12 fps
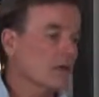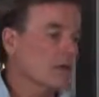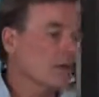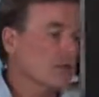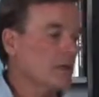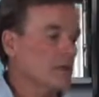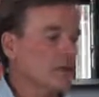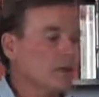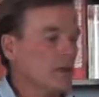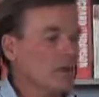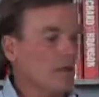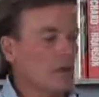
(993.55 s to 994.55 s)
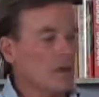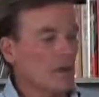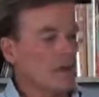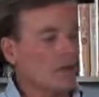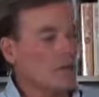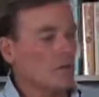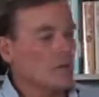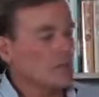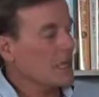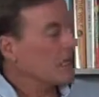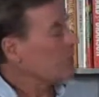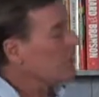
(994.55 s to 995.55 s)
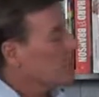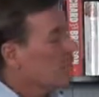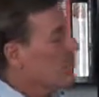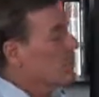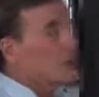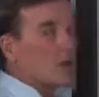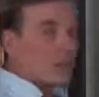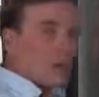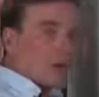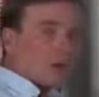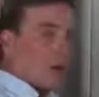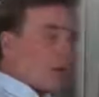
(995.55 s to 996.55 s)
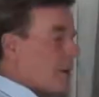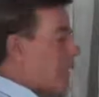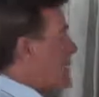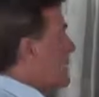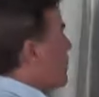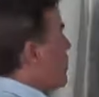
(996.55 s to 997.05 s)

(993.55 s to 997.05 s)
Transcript: the uh, conversation from Donna. Maybe I'll go back to the,